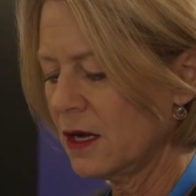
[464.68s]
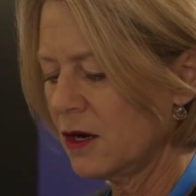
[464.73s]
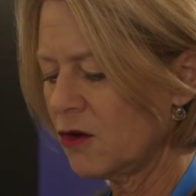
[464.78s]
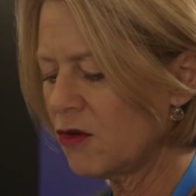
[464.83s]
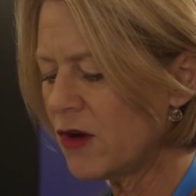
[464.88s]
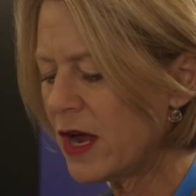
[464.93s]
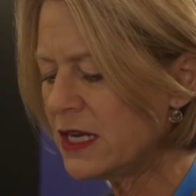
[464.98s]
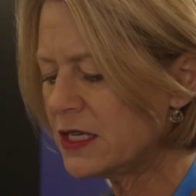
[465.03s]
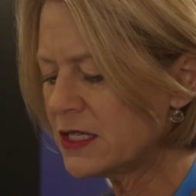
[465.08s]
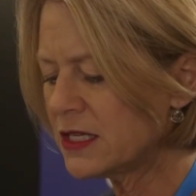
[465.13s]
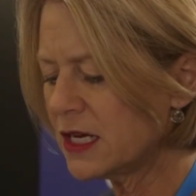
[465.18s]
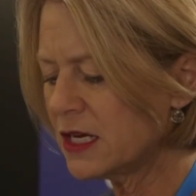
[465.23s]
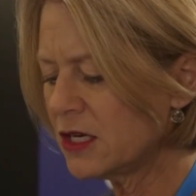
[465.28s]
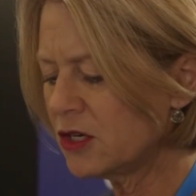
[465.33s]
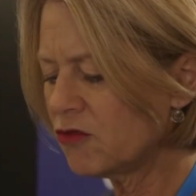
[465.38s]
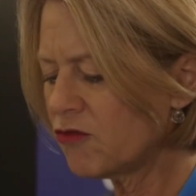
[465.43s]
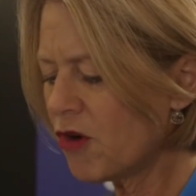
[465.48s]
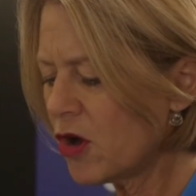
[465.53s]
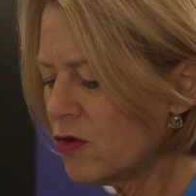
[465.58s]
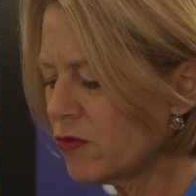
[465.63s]
creating
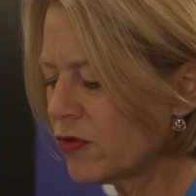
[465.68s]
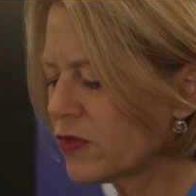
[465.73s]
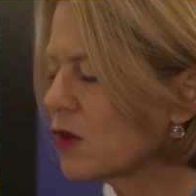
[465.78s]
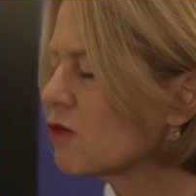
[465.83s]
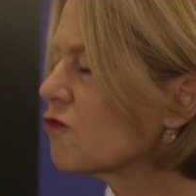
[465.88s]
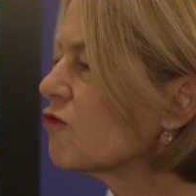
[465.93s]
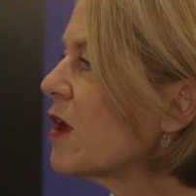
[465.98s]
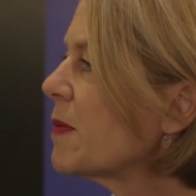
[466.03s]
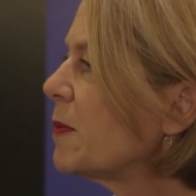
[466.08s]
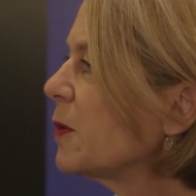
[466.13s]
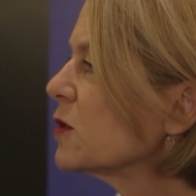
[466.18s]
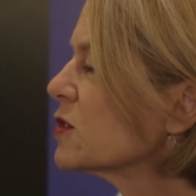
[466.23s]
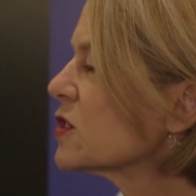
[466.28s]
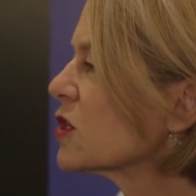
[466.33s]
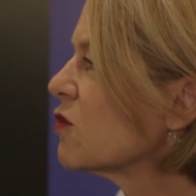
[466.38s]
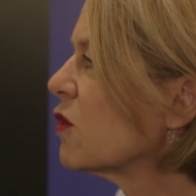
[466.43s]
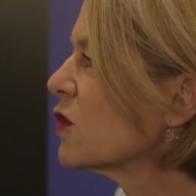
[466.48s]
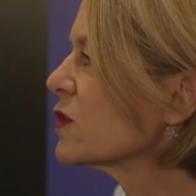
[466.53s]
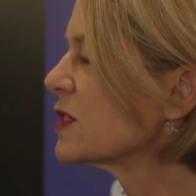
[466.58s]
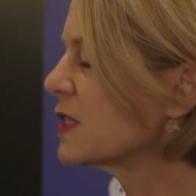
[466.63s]
growth that ripples
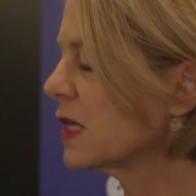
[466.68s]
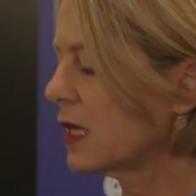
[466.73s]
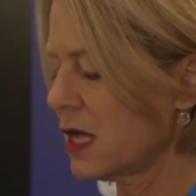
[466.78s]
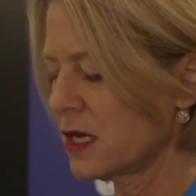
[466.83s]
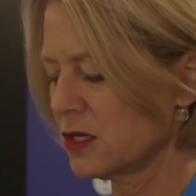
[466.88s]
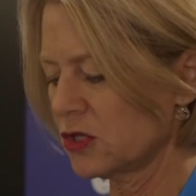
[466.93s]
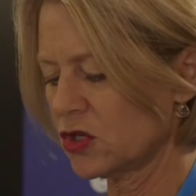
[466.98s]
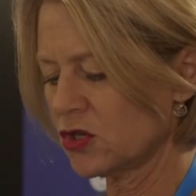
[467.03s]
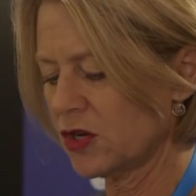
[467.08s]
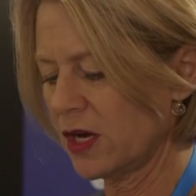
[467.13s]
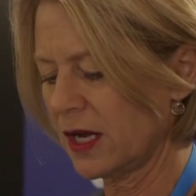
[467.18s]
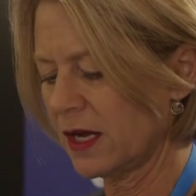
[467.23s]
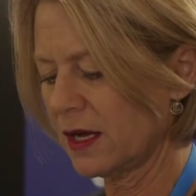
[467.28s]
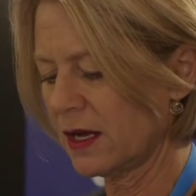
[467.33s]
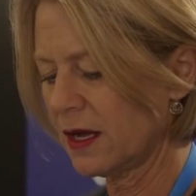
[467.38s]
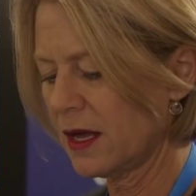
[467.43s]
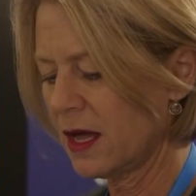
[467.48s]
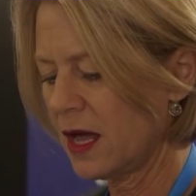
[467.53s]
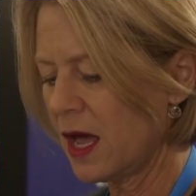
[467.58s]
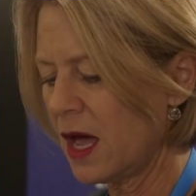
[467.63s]
across the country,
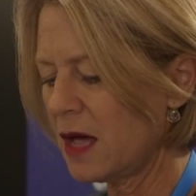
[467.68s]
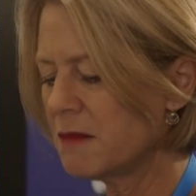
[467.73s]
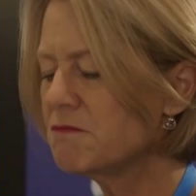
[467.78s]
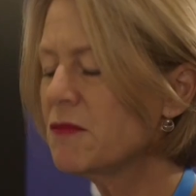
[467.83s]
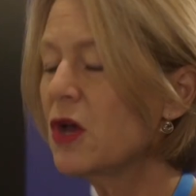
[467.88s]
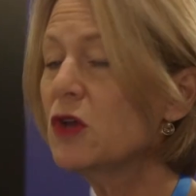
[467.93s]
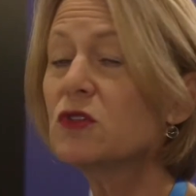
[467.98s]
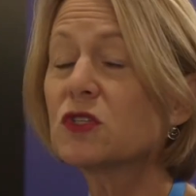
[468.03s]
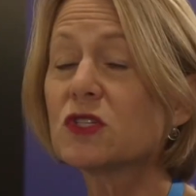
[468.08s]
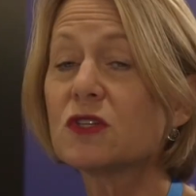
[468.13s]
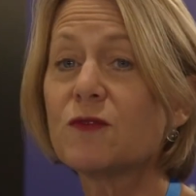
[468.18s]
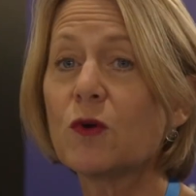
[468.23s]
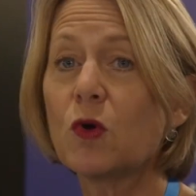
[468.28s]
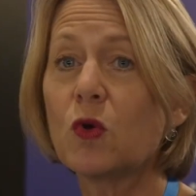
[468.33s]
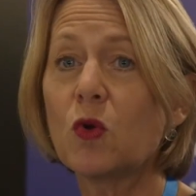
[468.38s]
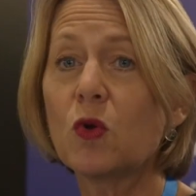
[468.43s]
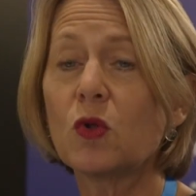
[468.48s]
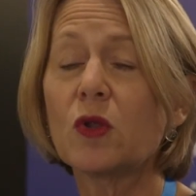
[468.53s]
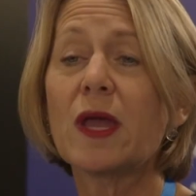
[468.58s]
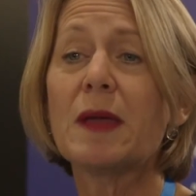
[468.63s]
and most of
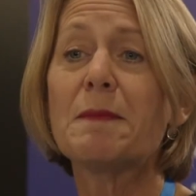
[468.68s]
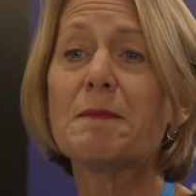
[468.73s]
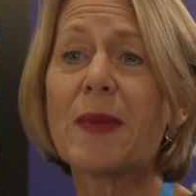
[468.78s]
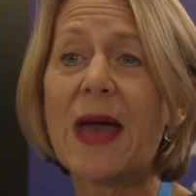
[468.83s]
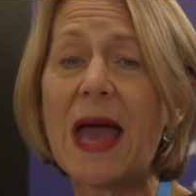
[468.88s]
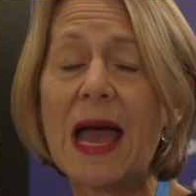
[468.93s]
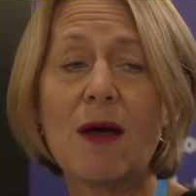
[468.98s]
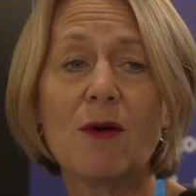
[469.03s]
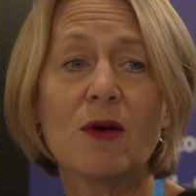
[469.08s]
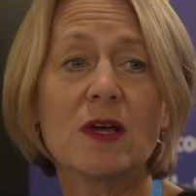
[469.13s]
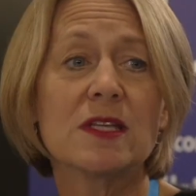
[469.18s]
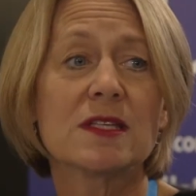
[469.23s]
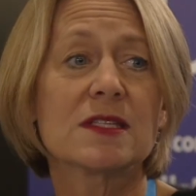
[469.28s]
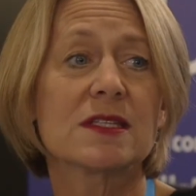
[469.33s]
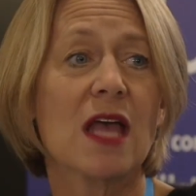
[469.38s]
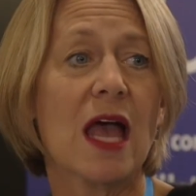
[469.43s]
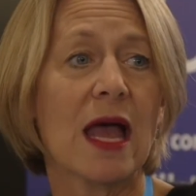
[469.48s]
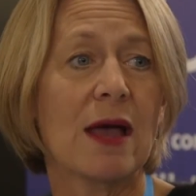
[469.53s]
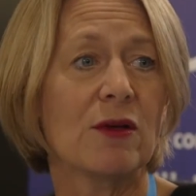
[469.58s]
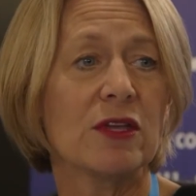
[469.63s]
all,
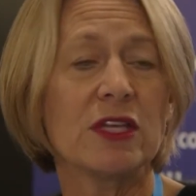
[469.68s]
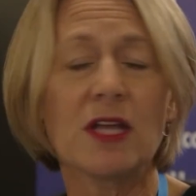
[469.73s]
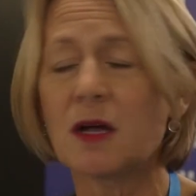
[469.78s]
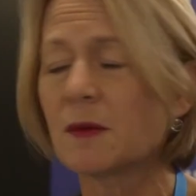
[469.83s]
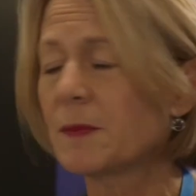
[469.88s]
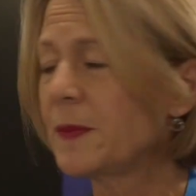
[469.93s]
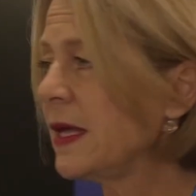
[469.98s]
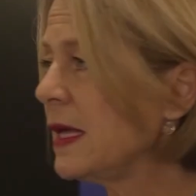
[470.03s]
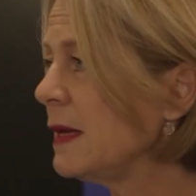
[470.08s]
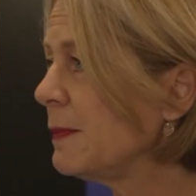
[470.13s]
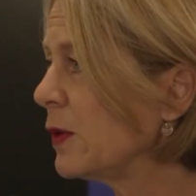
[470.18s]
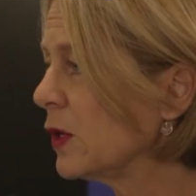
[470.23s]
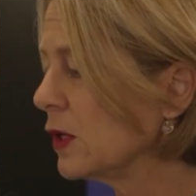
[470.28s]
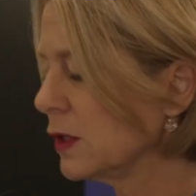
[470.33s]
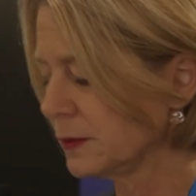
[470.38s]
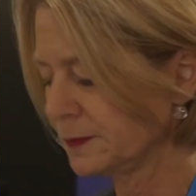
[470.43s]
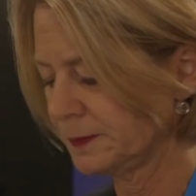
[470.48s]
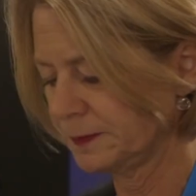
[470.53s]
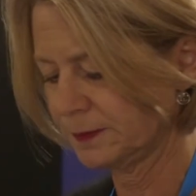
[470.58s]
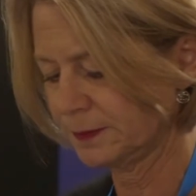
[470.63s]
empowers our young
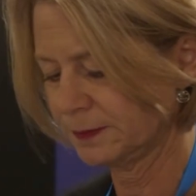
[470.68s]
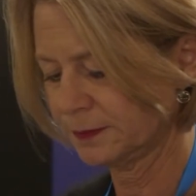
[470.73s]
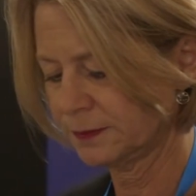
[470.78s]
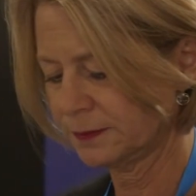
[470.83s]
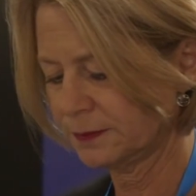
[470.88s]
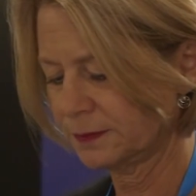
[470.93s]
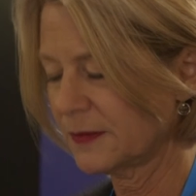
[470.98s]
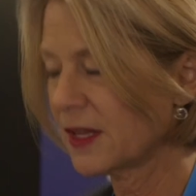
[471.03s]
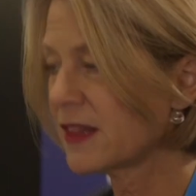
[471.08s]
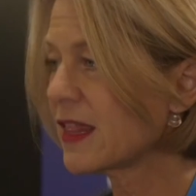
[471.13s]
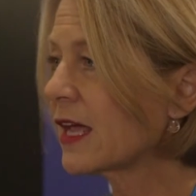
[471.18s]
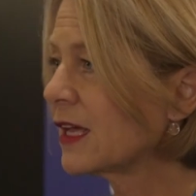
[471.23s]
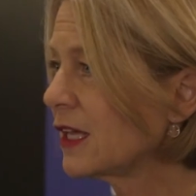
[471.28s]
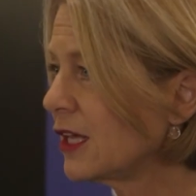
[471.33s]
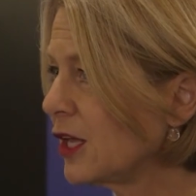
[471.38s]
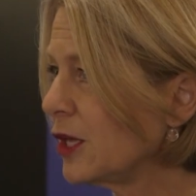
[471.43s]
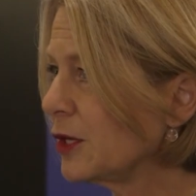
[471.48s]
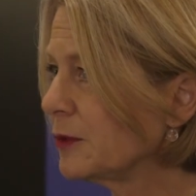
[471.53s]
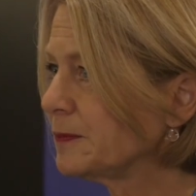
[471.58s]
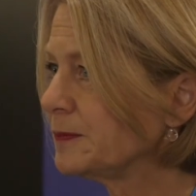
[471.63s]
people.
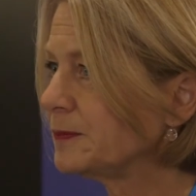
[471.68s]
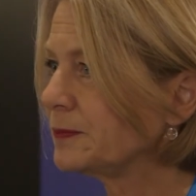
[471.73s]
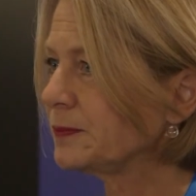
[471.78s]
Thank you.